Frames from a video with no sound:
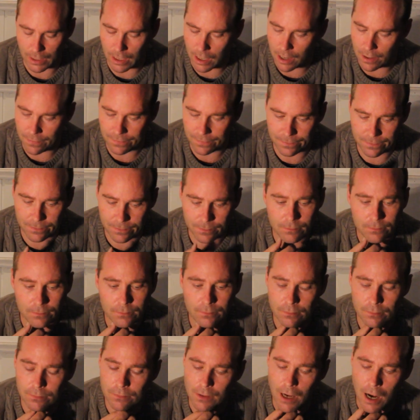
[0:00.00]

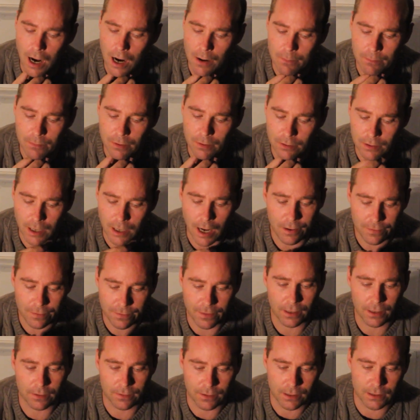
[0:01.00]
I think